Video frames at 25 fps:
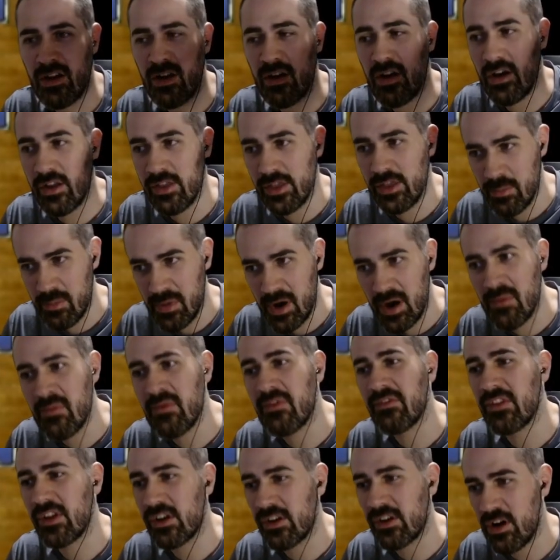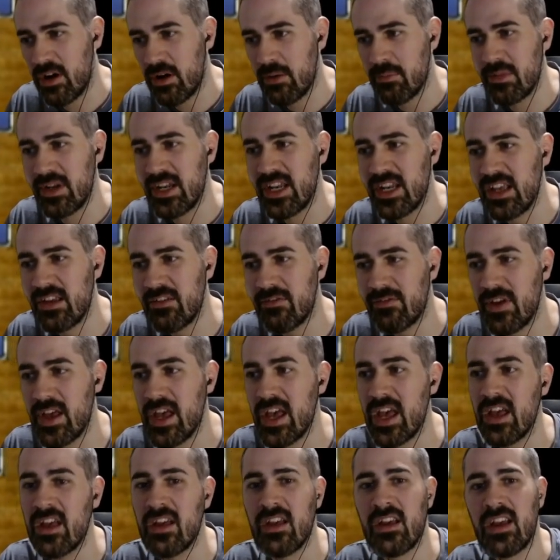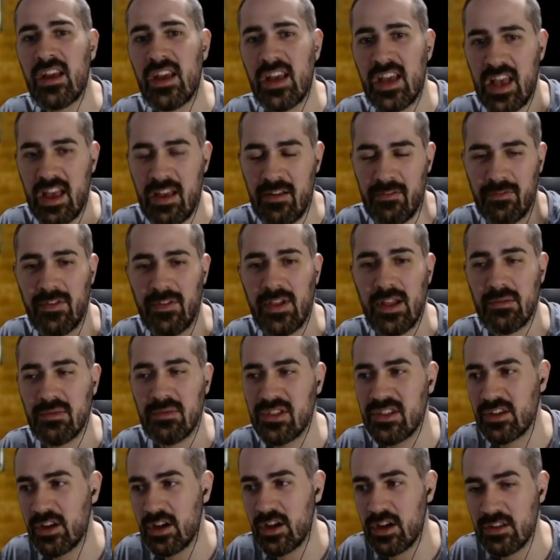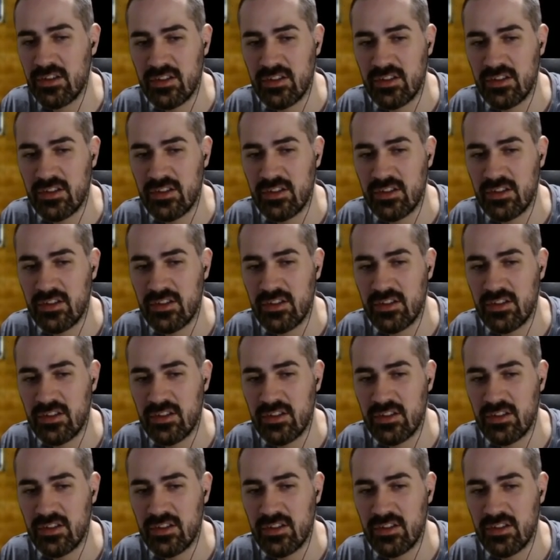on the bottom of the card beneath it, it flips the card.